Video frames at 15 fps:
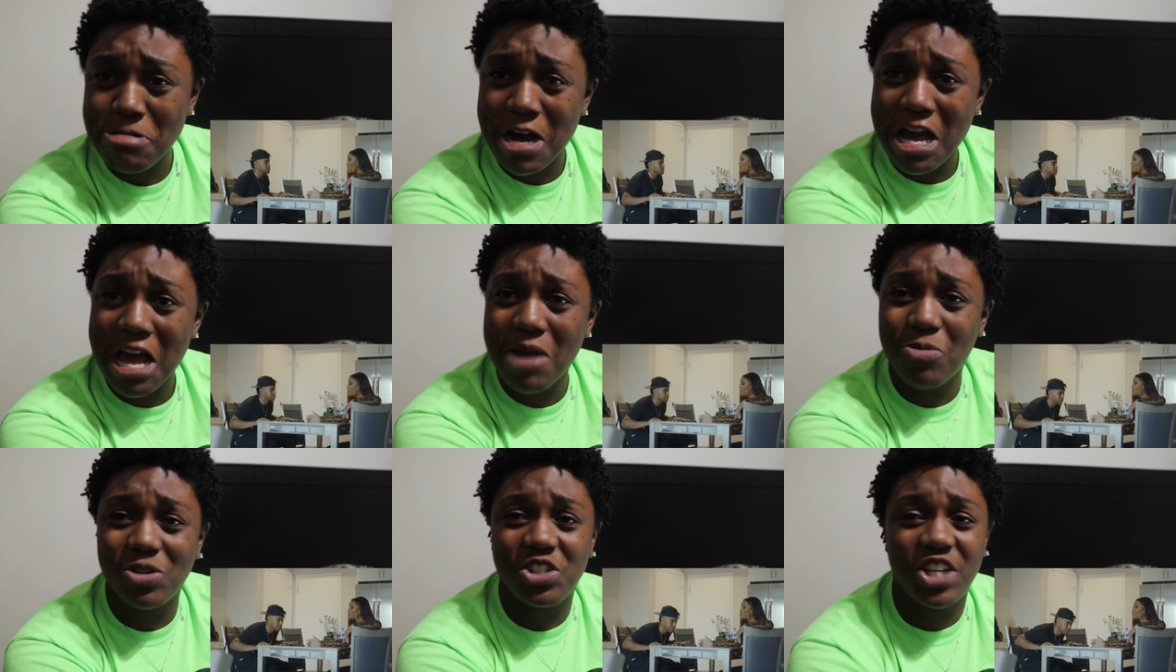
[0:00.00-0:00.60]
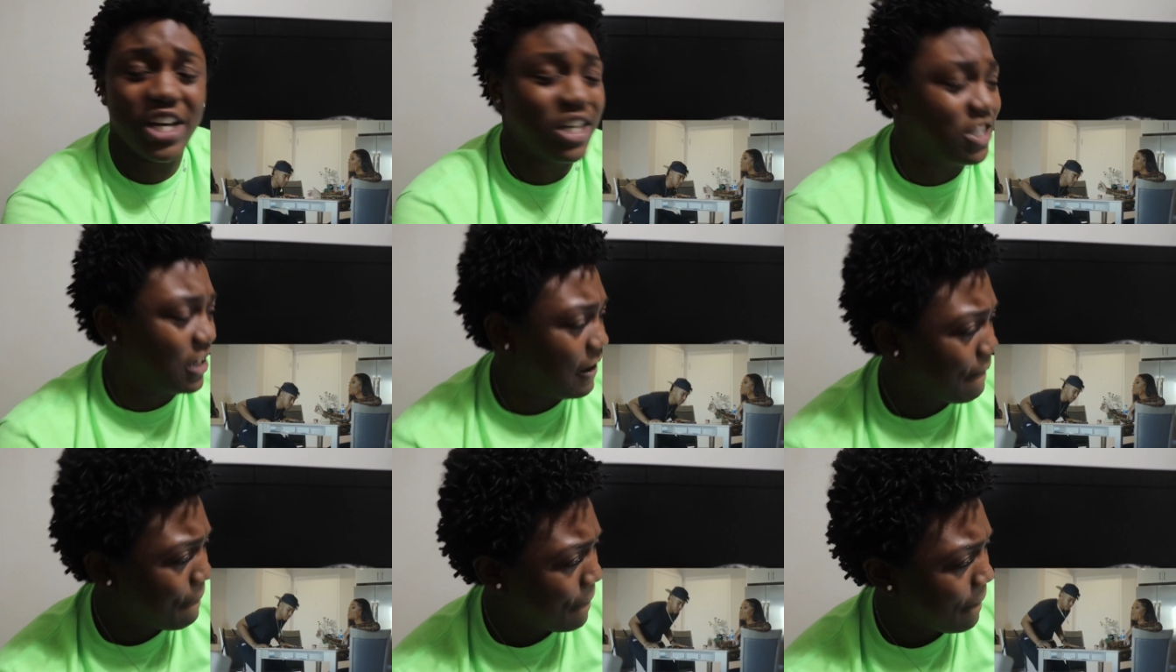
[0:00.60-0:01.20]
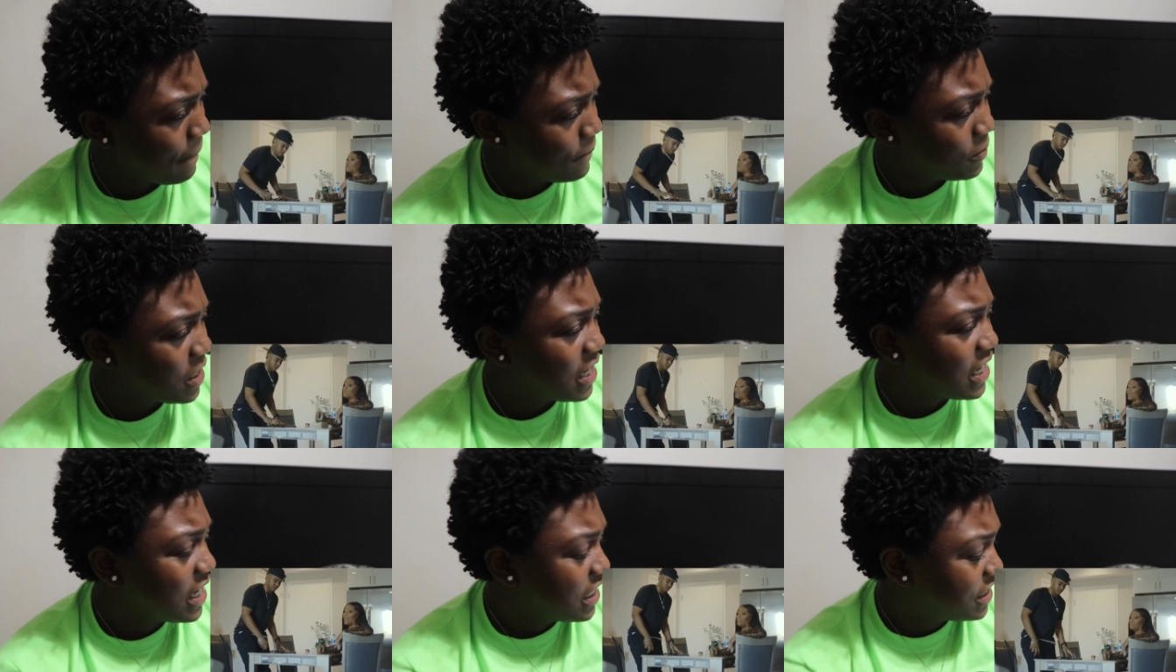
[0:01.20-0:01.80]
I hate rejection. So
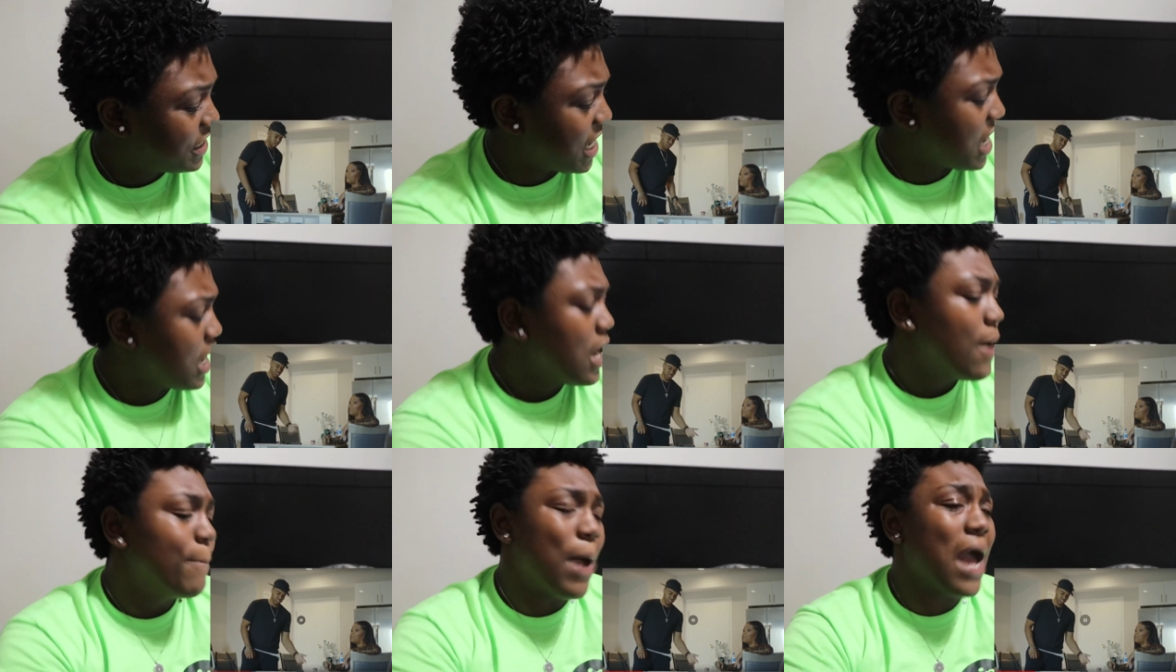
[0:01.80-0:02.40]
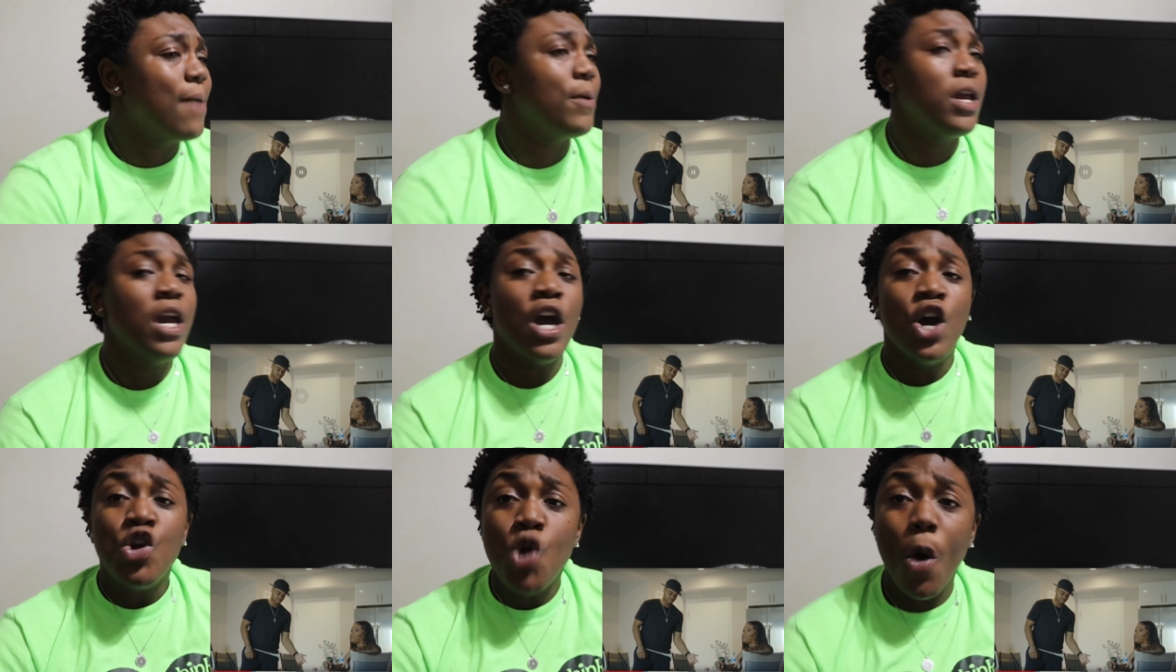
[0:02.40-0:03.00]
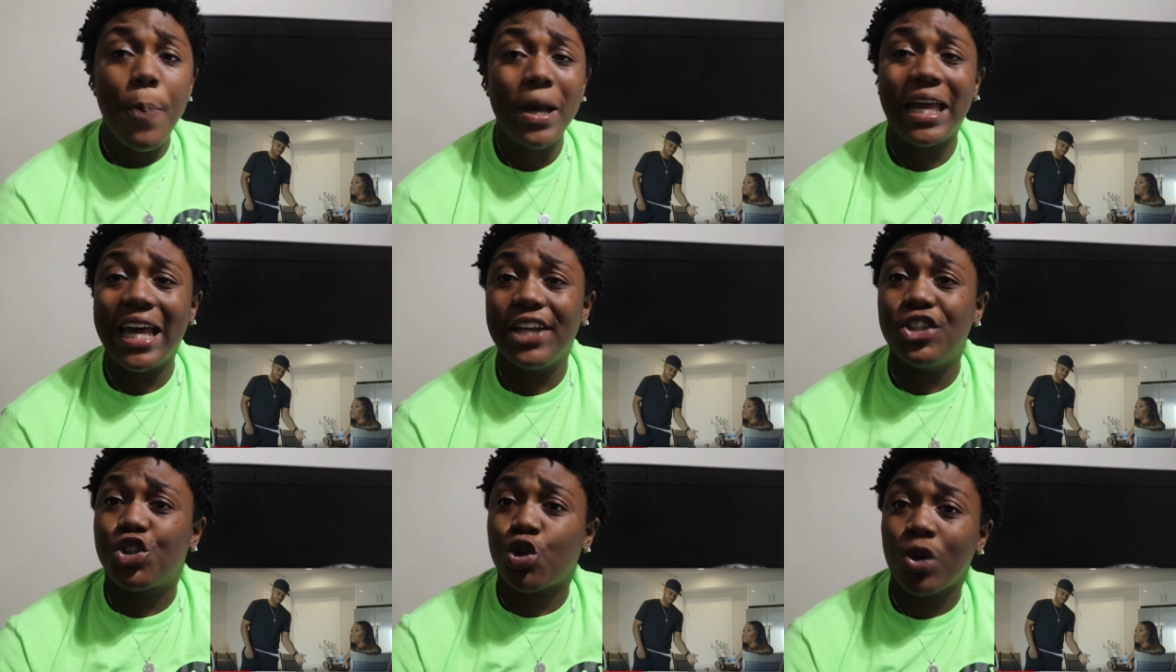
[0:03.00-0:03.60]
See, baby, you've been
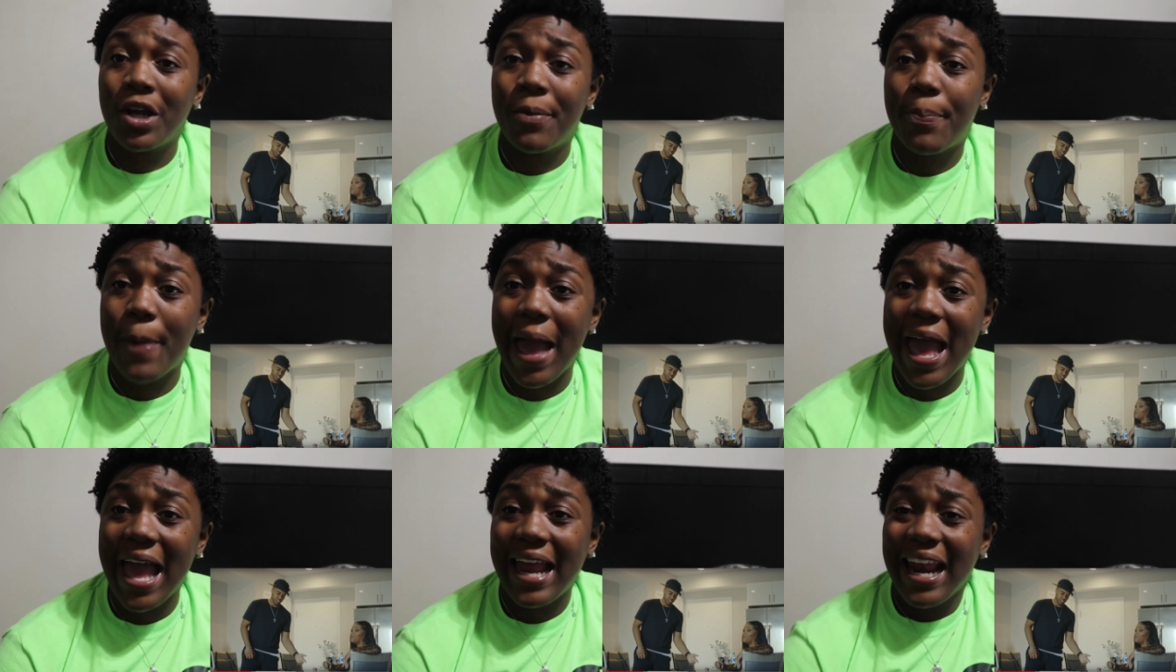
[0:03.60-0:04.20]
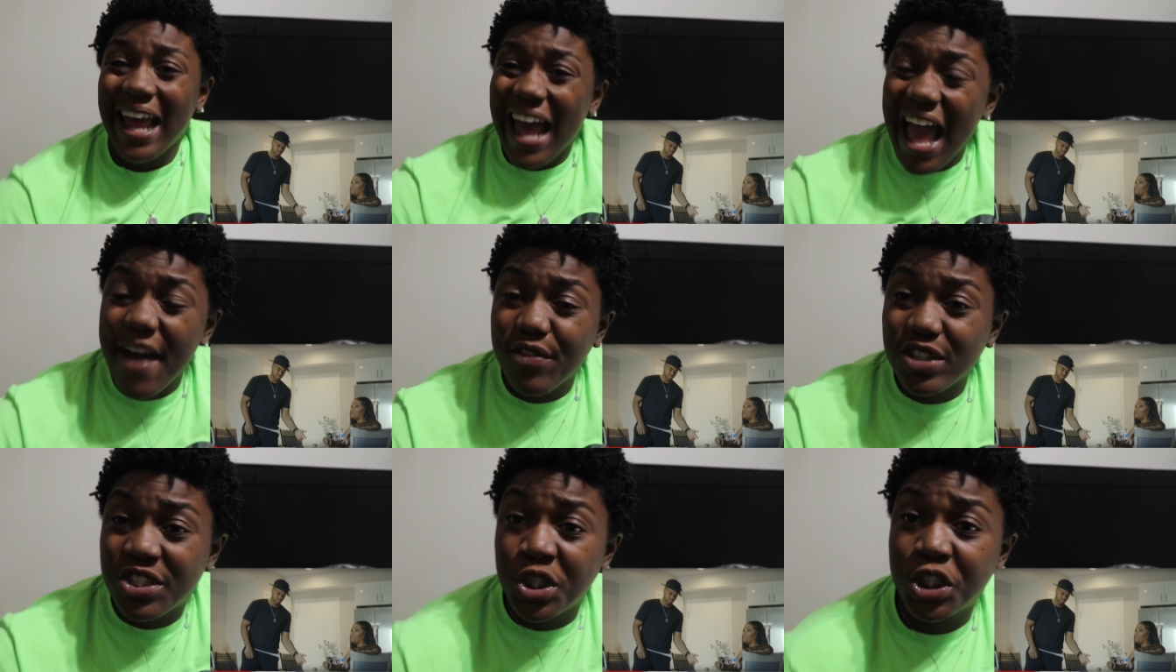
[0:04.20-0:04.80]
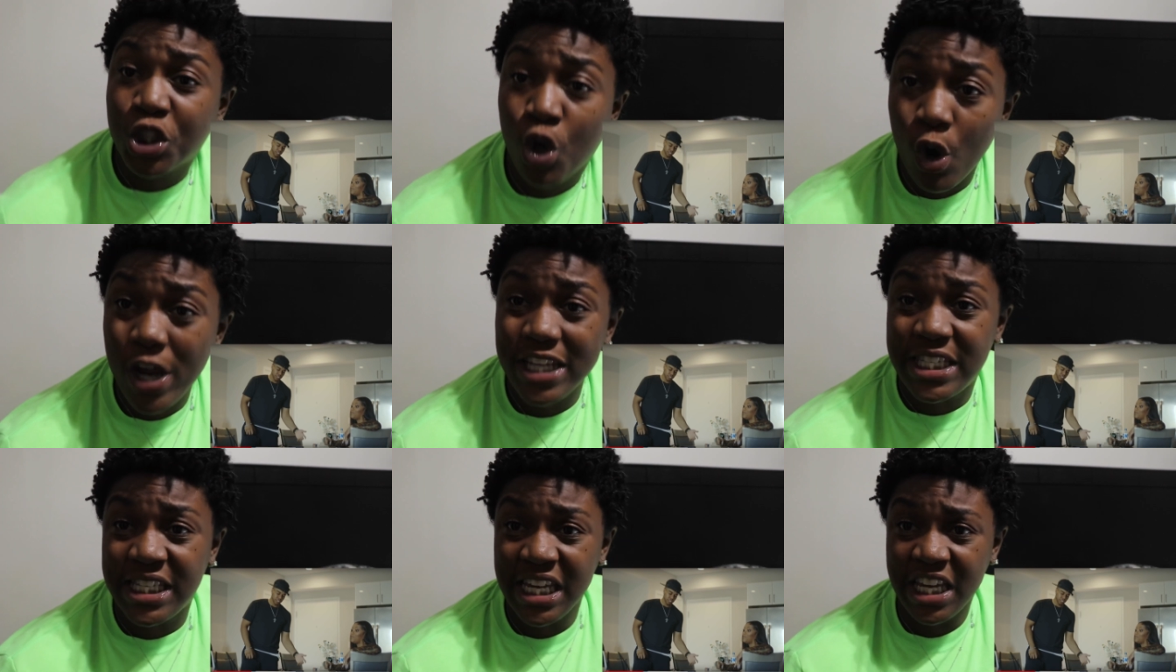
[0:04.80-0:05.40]
getting treated bad ever since
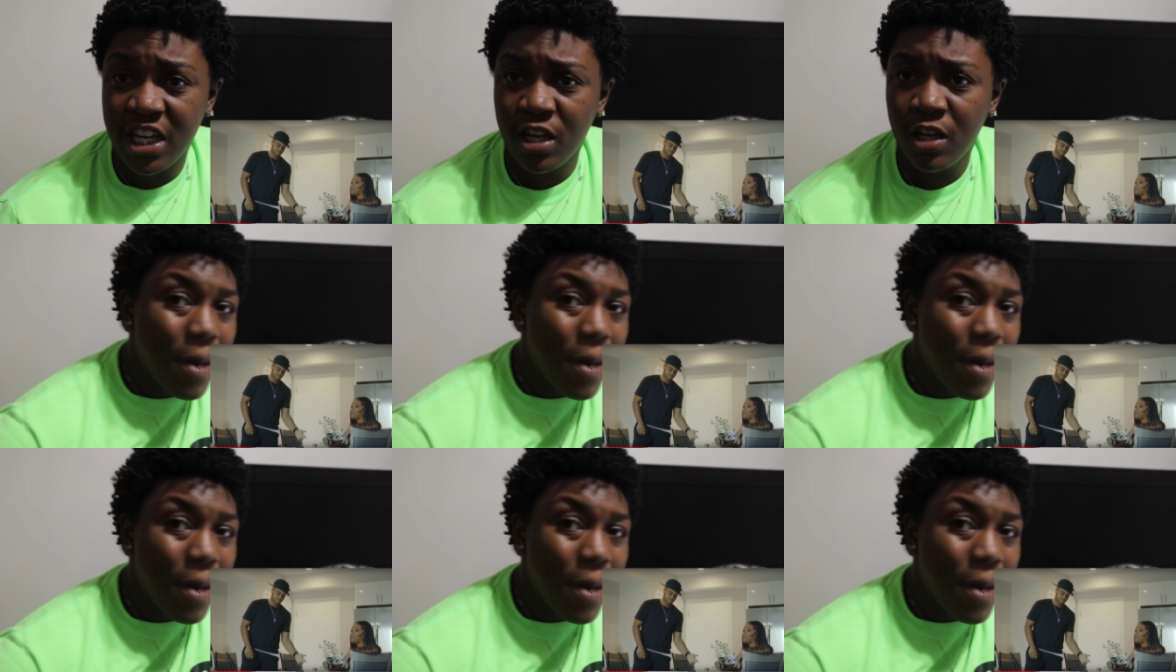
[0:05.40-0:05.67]
Chrissy.